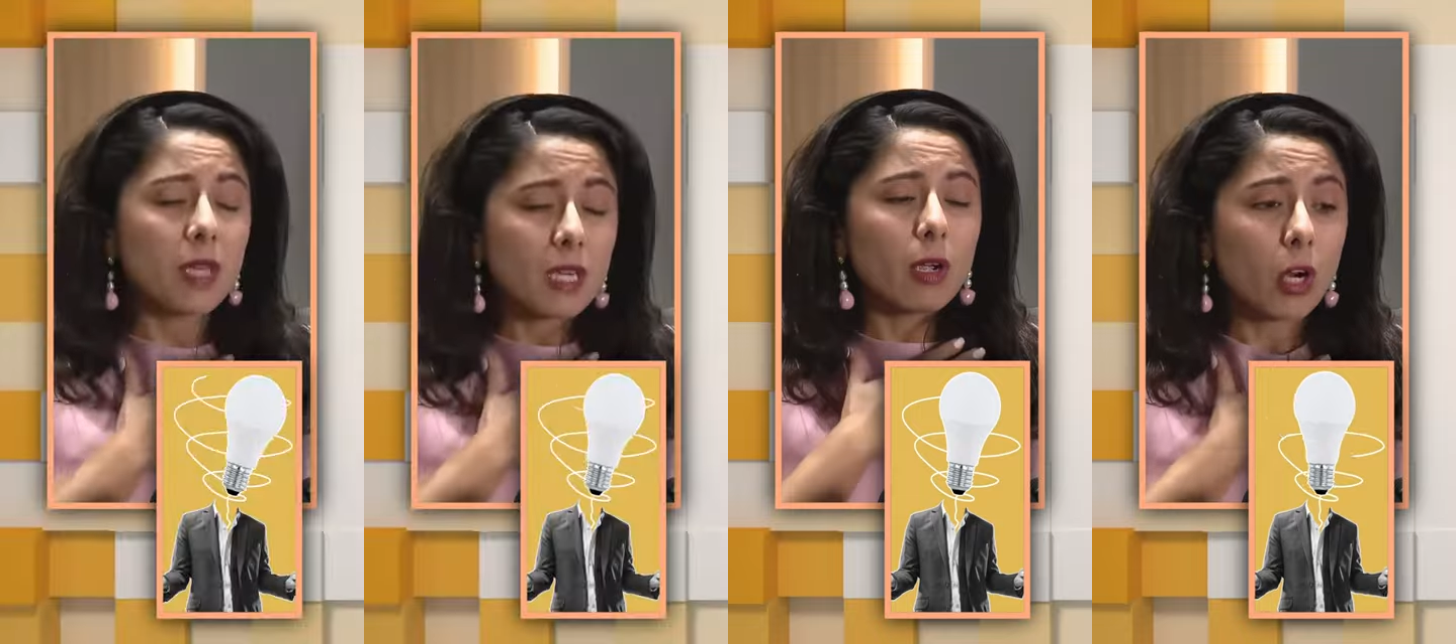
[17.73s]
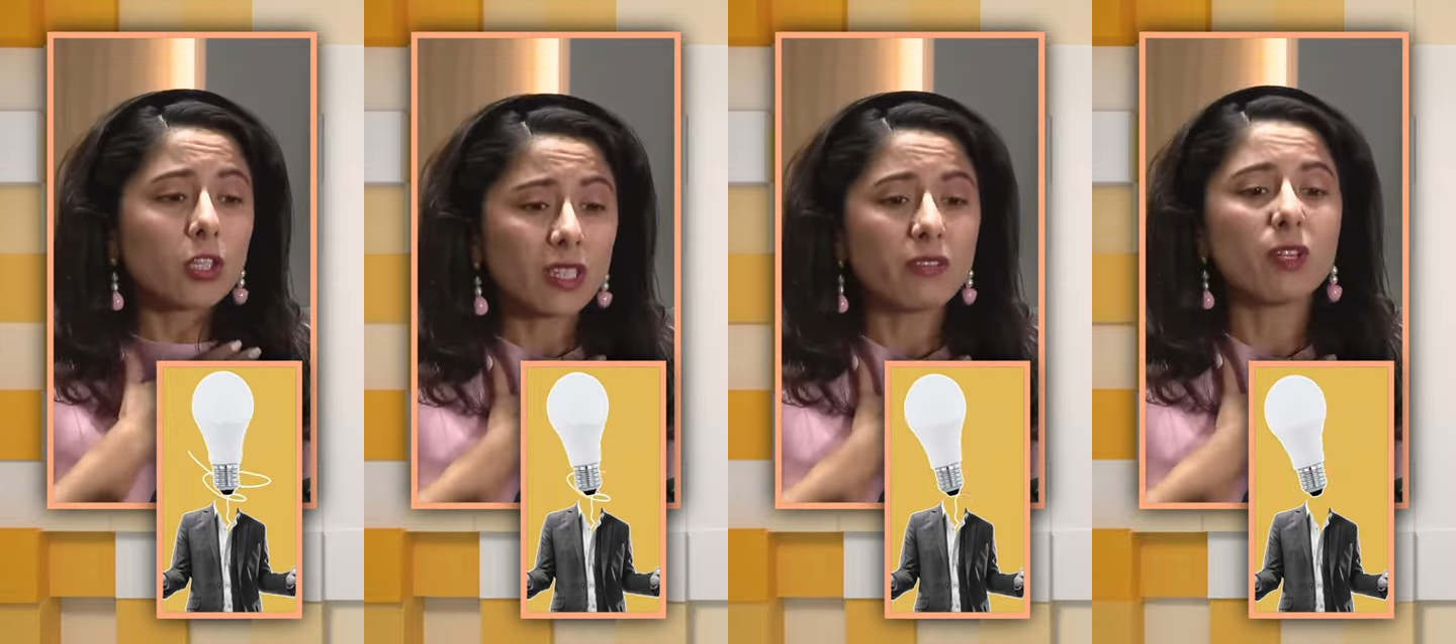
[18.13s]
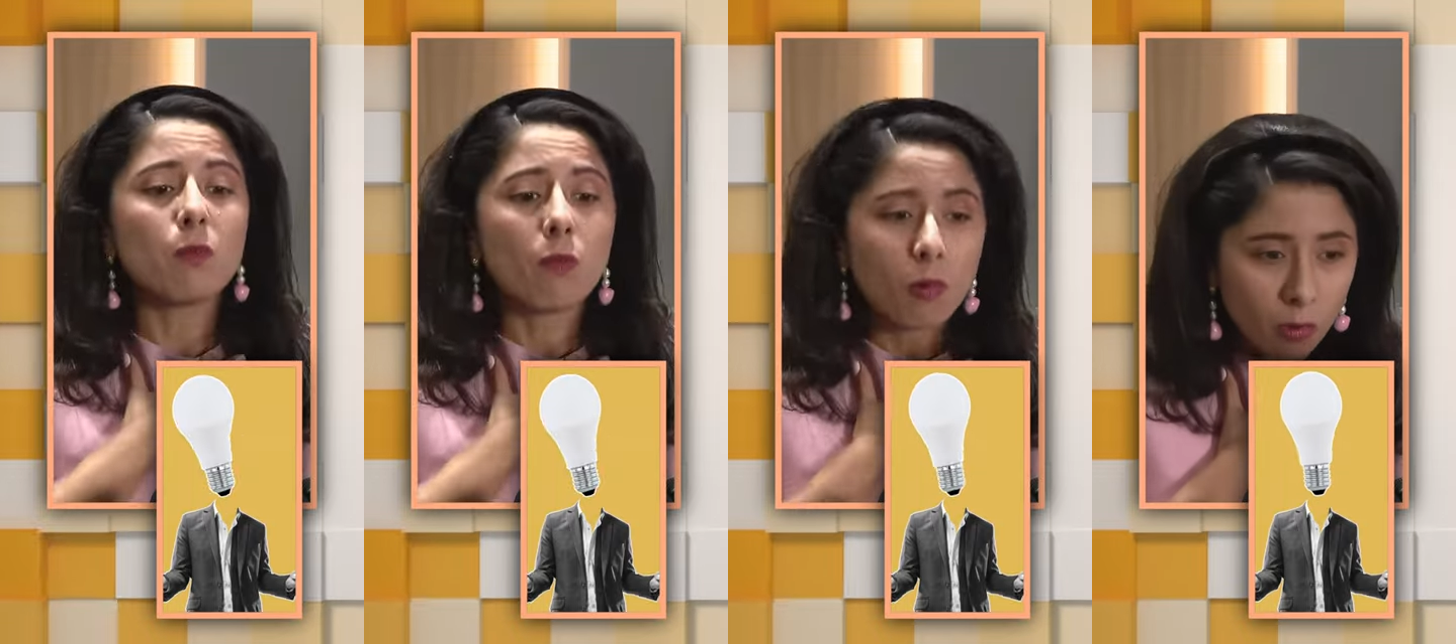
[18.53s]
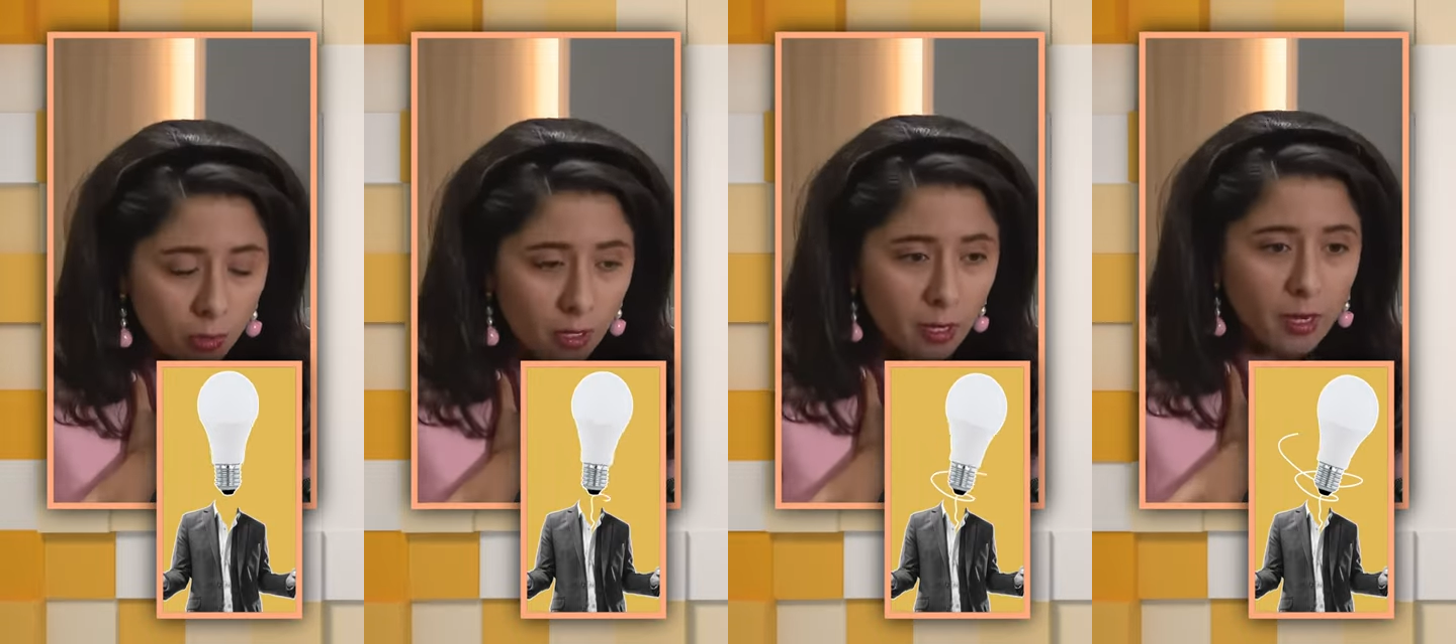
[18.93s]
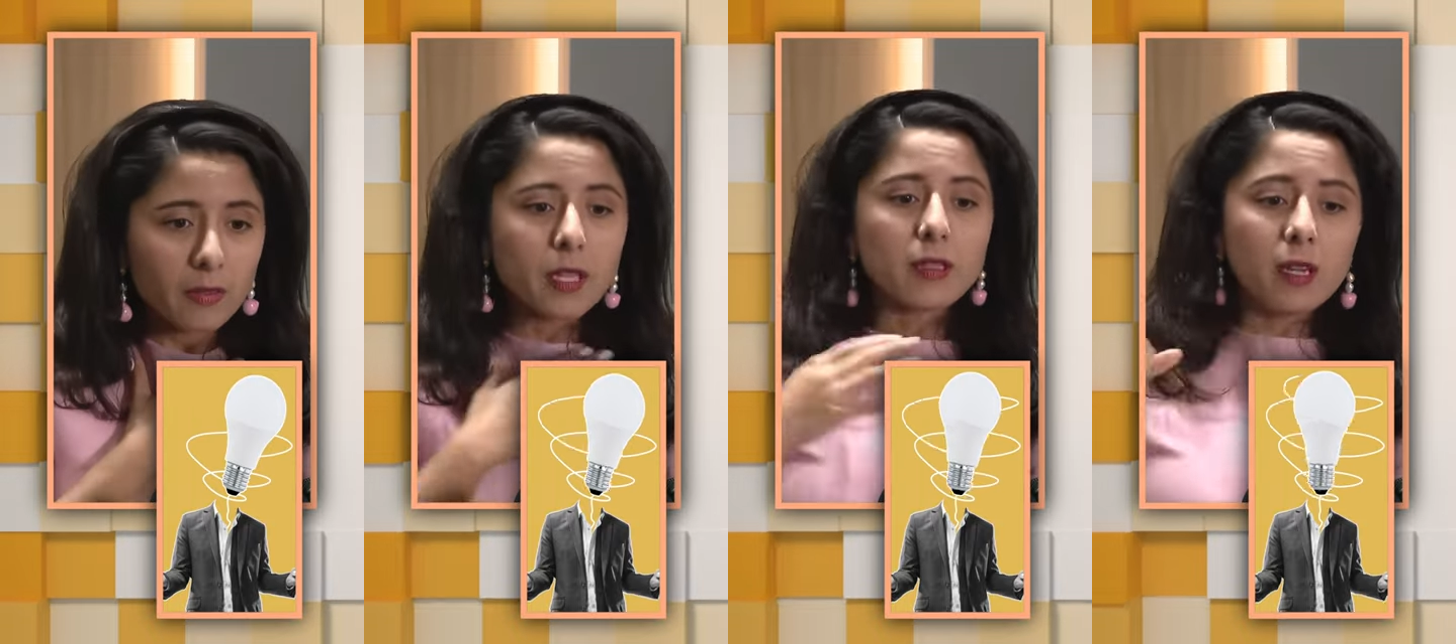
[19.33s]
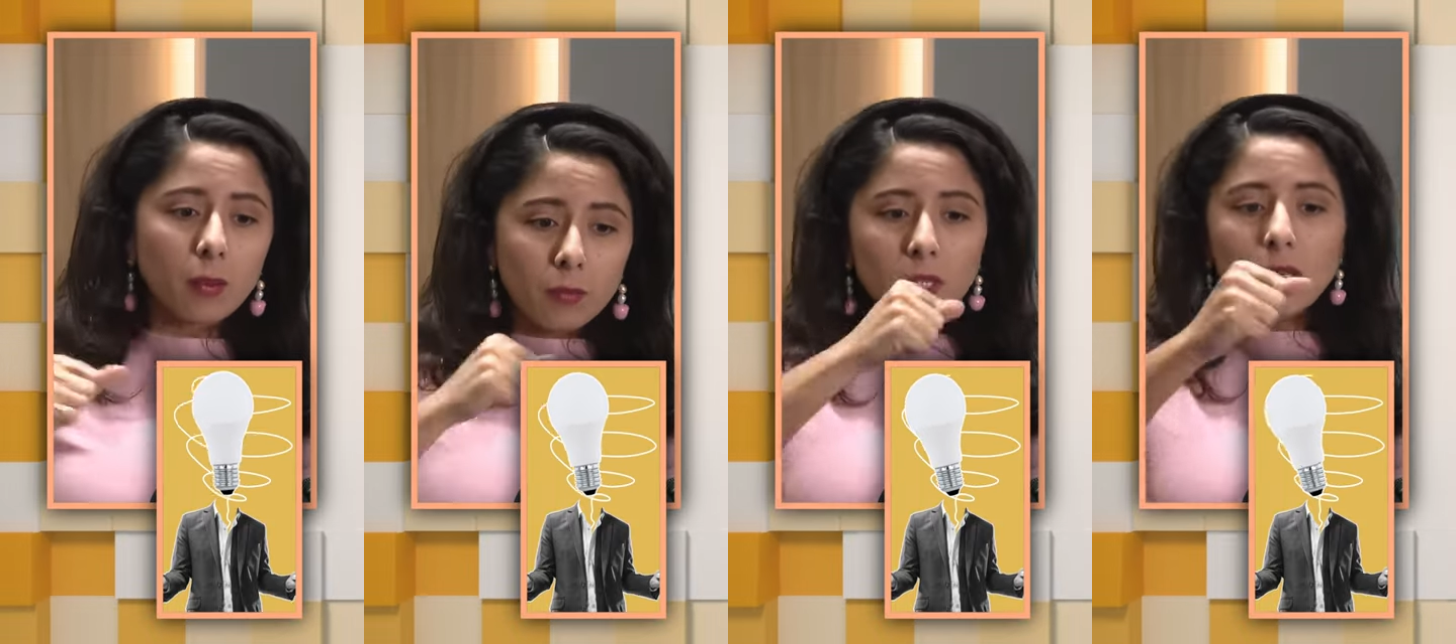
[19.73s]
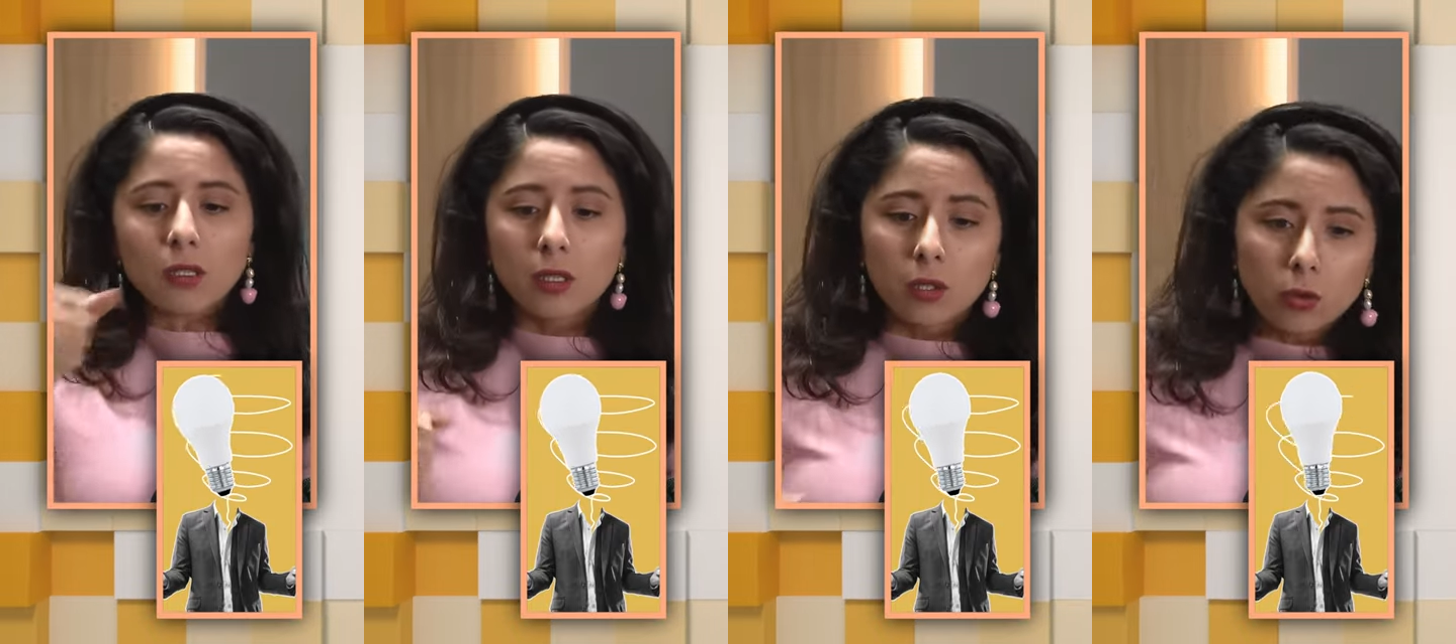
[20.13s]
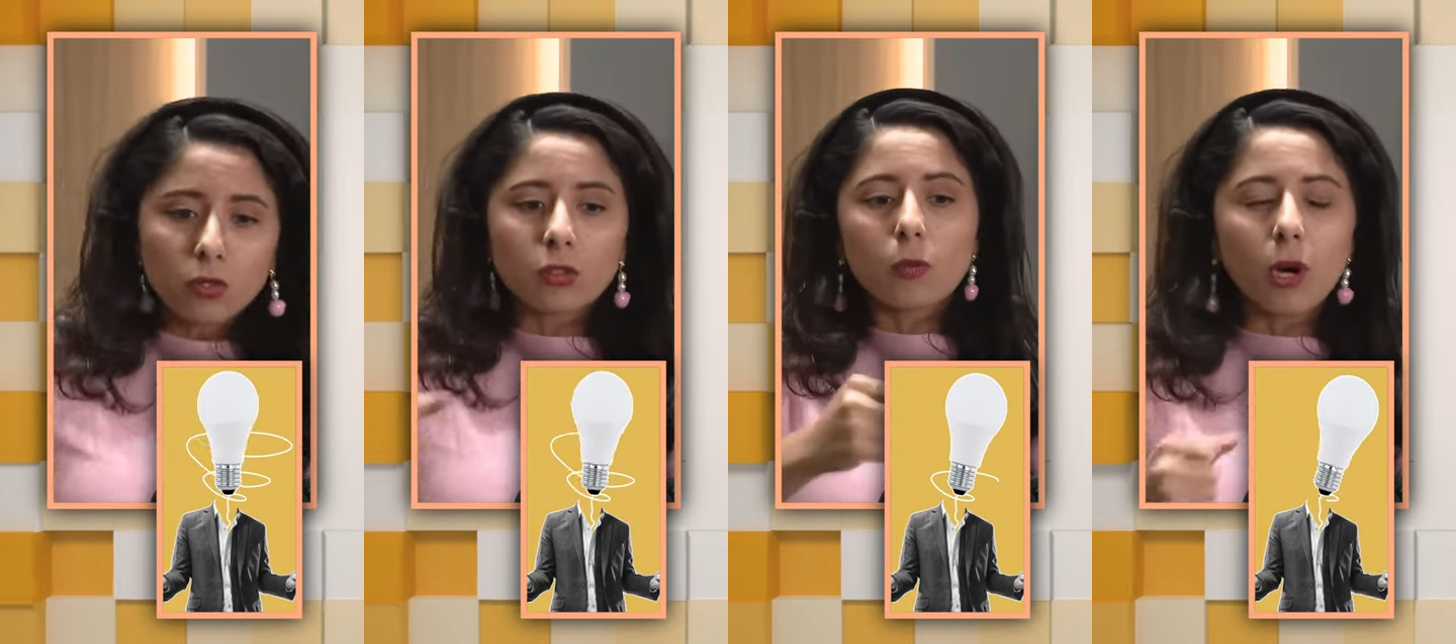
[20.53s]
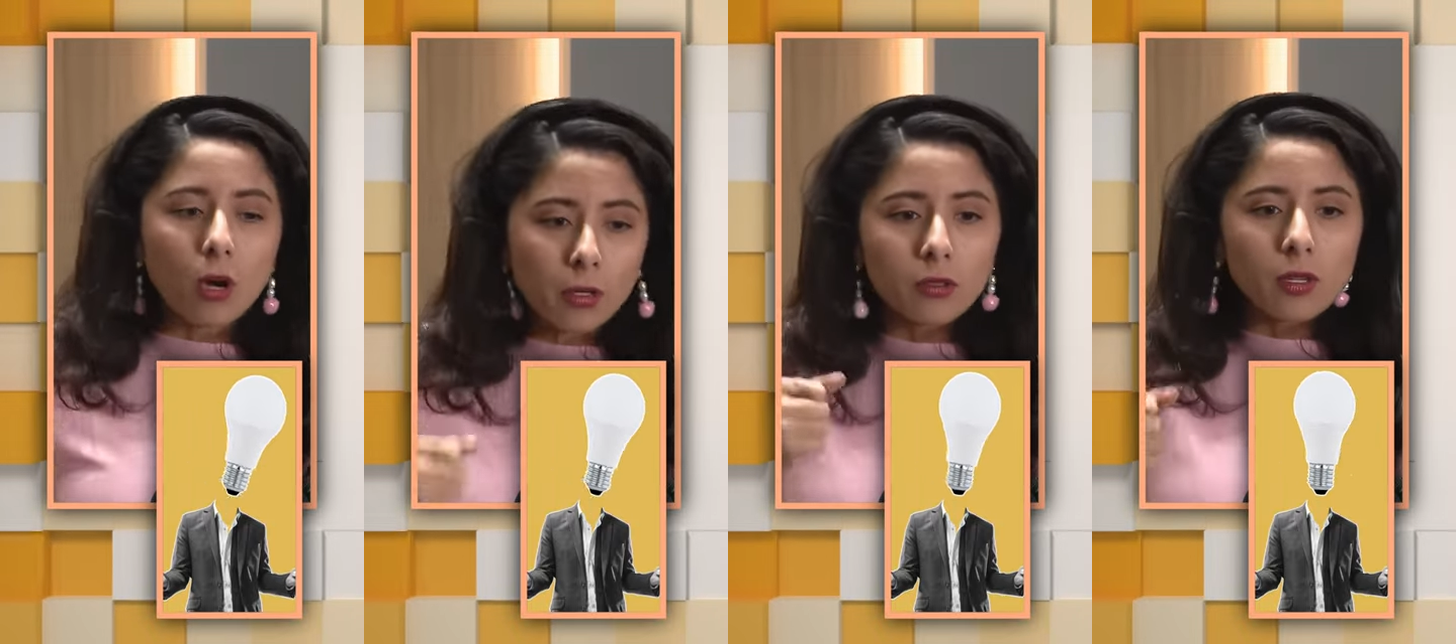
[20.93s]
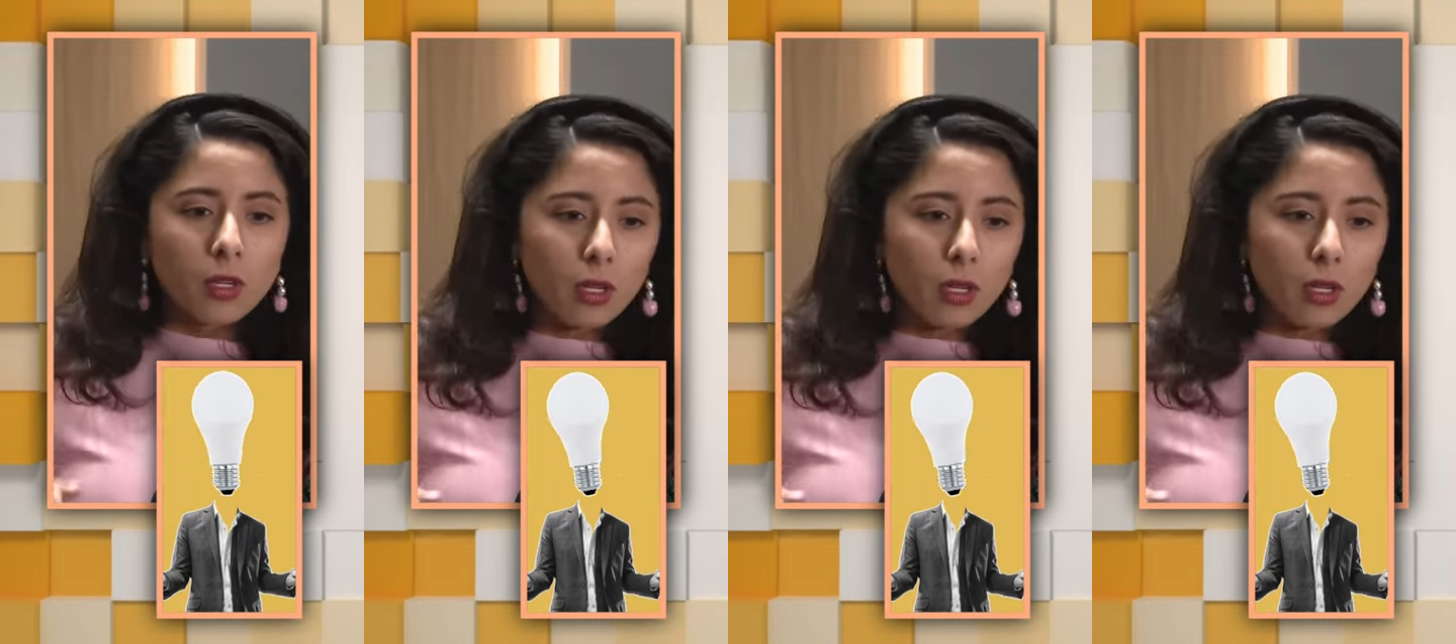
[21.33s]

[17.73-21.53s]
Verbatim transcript: it hurts even more that they're being used as pawns